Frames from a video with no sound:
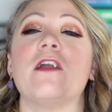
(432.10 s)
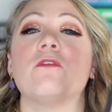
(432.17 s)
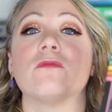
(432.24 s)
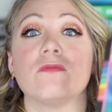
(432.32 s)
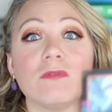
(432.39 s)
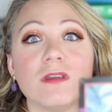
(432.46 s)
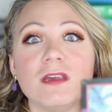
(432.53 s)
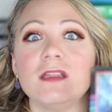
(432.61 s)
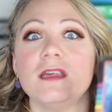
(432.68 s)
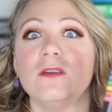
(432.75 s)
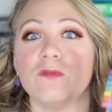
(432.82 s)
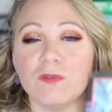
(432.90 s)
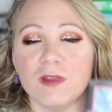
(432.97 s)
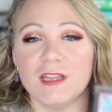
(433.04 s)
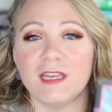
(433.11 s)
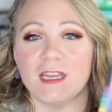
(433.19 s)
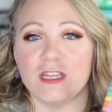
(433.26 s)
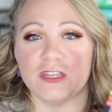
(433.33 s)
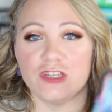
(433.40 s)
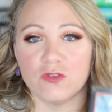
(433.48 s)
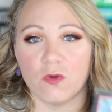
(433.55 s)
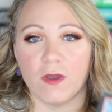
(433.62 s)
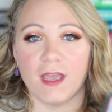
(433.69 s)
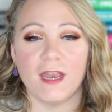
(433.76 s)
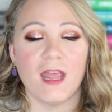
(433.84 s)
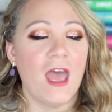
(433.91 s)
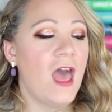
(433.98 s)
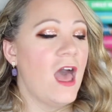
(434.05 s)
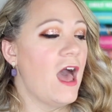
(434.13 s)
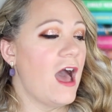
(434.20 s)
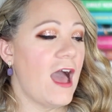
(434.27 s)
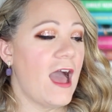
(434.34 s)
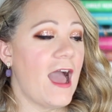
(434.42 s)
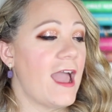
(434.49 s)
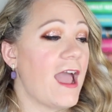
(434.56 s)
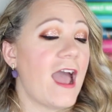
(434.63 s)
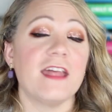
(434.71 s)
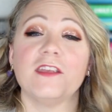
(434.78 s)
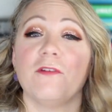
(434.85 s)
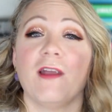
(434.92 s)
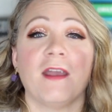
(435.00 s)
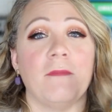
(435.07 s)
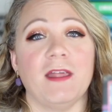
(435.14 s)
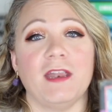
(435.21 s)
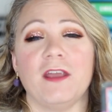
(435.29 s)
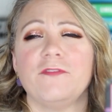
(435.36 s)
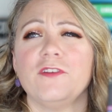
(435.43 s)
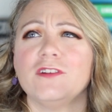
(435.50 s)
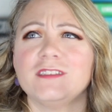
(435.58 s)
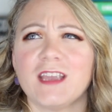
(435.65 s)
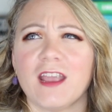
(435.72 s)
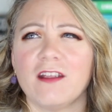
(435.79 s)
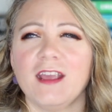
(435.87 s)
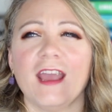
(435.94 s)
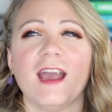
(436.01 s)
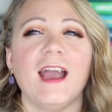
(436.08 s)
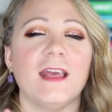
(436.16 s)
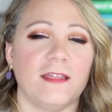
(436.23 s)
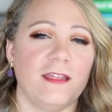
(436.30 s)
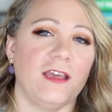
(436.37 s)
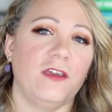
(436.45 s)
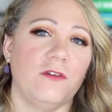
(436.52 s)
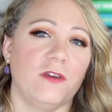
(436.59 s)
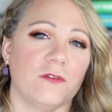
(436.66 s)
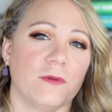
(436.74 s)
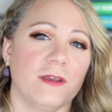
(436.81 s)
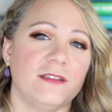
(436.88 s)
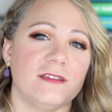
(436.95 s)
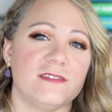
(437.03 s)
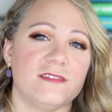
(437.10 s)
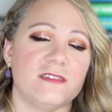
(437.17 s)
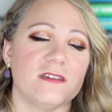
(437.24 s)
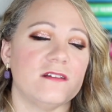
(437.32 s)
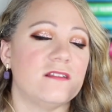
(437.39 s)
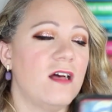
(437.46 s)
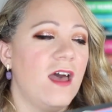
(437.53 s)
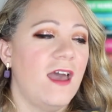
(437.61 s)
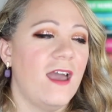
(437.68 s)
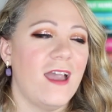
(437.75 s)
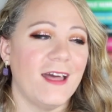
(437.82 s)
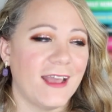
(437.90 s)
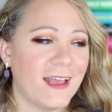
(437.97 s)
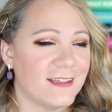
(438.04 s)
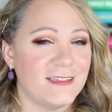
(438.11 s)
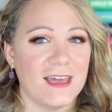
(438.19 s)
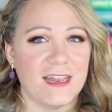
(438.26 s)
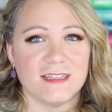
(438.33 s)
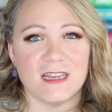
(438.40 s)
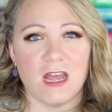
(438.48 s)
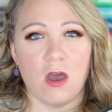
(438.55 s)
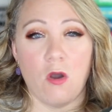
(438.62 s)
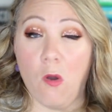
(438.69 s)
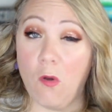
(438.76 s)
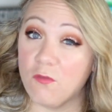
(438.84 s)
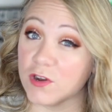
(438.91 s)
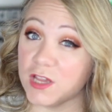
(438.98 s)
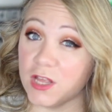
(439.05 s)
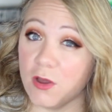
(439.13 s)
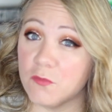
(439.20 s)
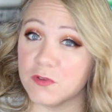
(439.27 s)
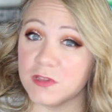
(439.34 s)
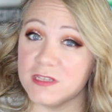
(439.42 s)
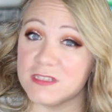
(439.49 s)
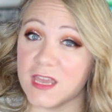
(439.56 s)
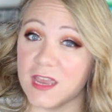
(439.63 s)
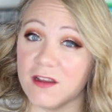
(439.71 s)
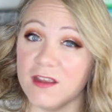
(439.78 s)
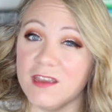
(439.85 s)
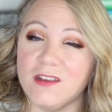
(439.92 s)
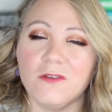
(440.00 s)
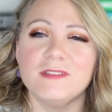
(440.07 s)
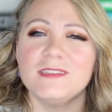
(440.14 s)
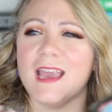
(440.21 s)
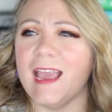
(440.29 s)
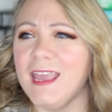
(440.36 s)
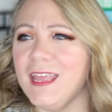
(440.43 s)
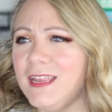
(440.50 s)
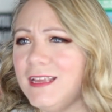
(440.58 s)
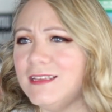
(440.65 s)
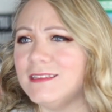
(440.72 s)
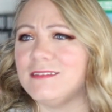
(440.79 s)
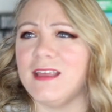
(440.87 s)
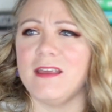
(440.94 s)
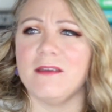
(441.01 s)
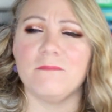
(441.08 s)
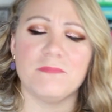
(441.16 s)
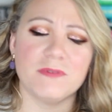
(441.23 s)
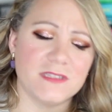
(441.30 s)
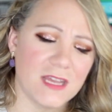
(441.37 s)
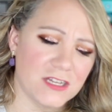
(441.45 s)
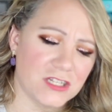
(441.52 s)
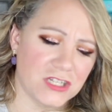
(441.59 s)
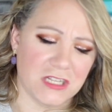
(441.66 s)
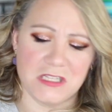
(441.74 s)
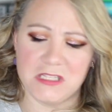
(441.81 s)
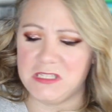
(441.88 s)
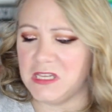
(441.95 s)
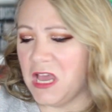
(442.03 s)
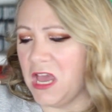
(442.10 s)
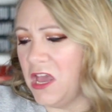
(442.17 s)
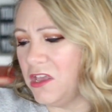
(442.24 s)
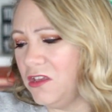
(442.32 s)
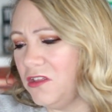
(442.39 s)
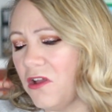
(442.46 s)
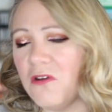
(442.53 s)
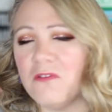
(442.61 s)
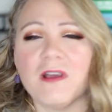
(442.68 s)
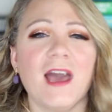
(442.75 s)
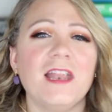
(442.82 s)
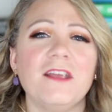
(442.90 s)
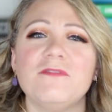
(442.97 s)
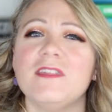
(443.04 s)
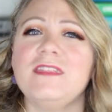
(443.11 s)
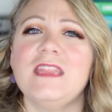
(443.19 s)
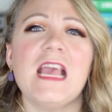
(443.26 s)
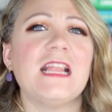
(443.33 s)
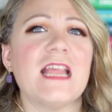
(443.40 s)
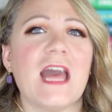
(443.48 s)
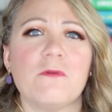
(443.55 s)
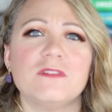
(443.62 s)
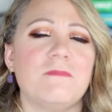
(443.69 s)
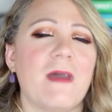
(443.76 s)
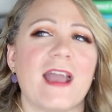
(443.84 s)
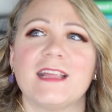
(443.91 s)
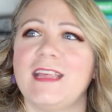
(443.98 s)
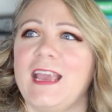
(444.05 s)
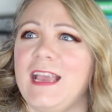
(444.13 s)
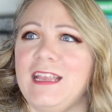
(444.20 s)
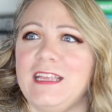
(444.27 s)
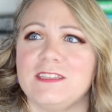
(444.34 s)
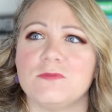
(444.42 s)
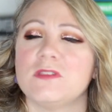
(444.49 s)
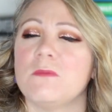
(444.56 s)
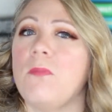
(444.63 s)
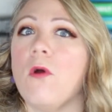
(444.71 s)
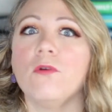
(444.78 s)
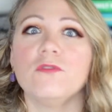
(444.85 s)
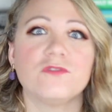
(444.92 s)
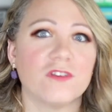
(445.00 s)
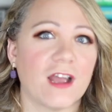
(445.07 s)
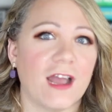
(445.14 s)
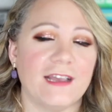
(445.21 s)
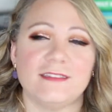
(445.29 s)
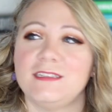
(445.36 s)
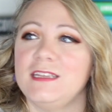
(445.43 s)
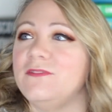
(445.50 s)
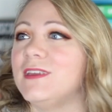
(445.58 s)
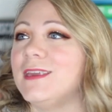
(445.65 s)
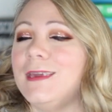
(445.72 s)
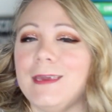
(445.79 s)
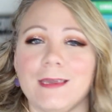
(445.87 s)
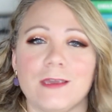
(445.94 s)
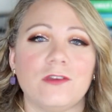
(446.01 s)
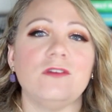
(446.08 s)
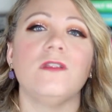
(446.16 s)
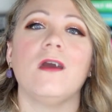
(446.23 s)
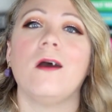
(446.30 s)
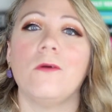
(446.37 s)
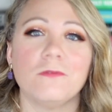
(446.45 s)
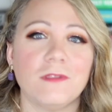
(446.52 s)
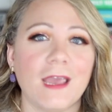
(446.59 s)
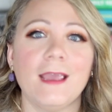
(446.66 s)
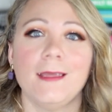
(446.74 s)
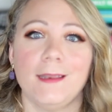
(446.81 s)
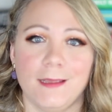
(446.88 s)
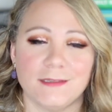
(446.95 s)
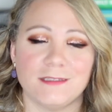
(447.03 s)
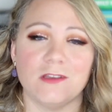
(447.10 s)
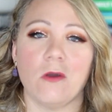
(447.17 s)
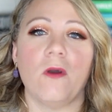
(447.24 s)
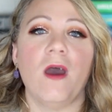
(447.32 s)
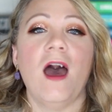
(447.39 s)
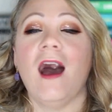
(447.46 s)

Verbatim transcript: I really, really enjoyed. I highly recommend it. If you're a scaredy cat, I think you could read this still. Like I said, it's not overly scary. You know, it's 80s possessions, you know, kind of the thing that was back in the 80s with the Poltergeist, Stephen King, you know, the 80s. So